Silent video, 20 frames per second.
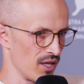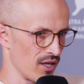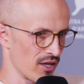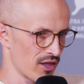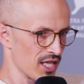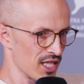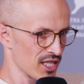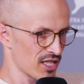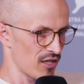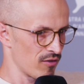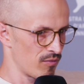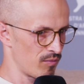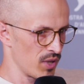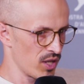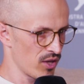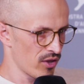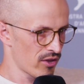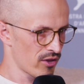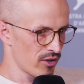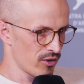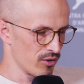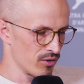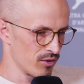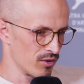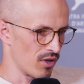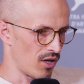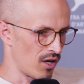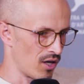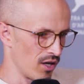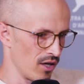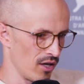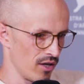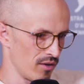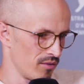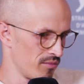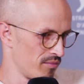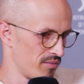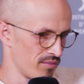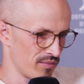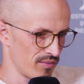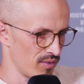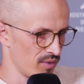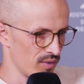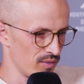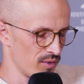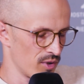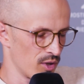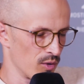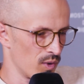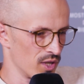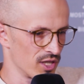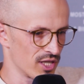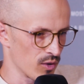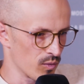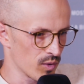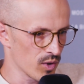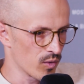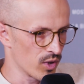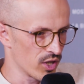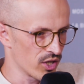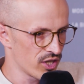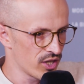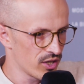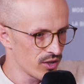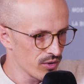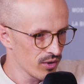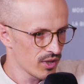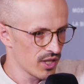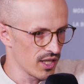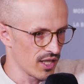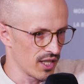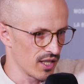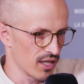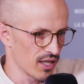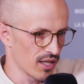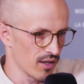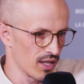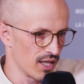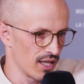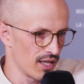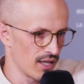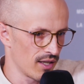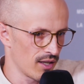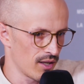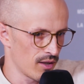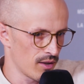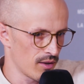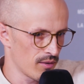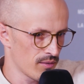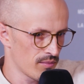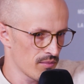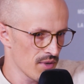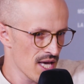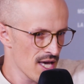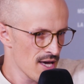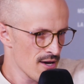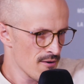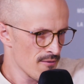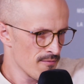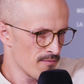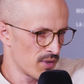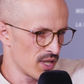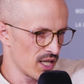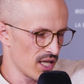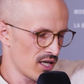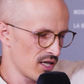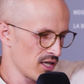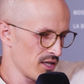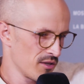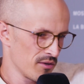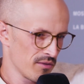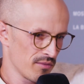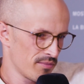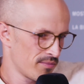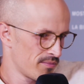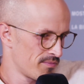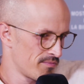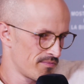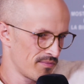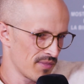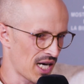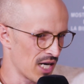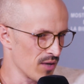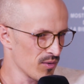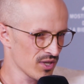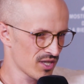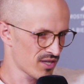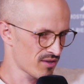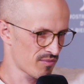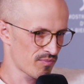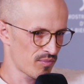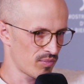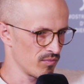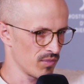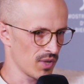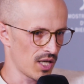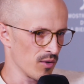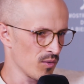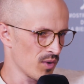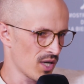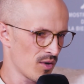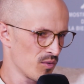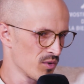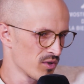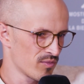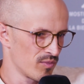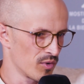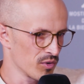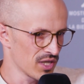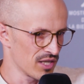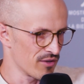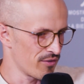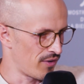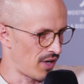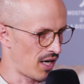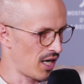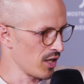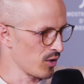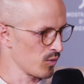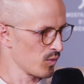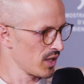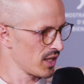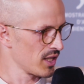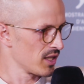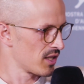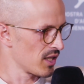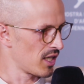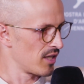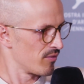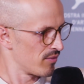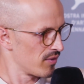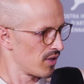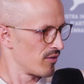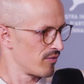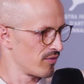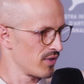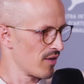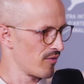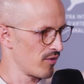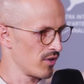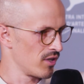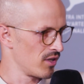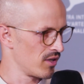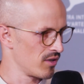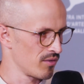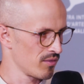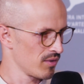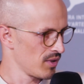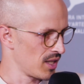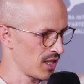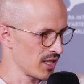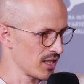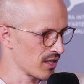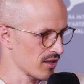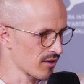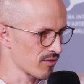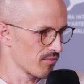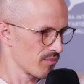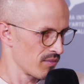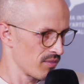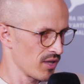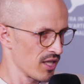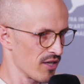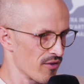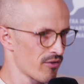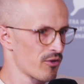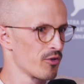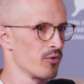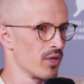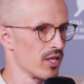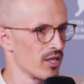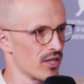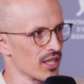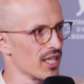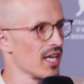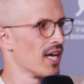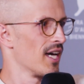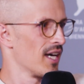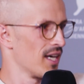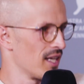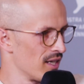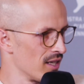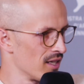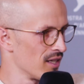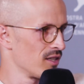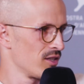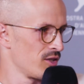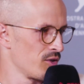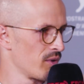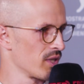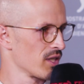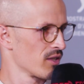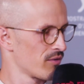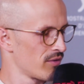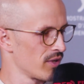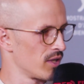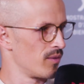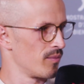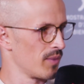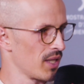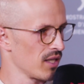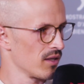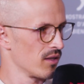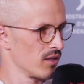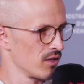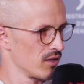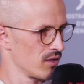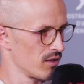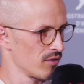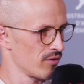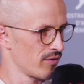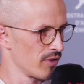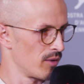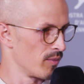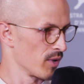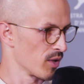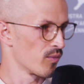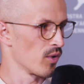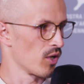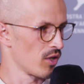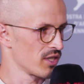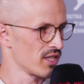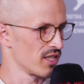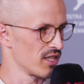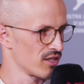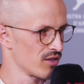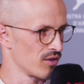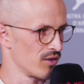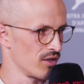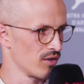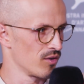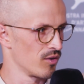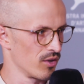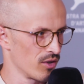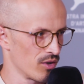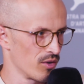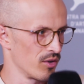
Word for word: uh, things I've been through are the ones that we were shooting. Uh, but I, I was, I, I was mostly fine with it. I've, I've never like lived through it again during the filming uh, filming process or, or,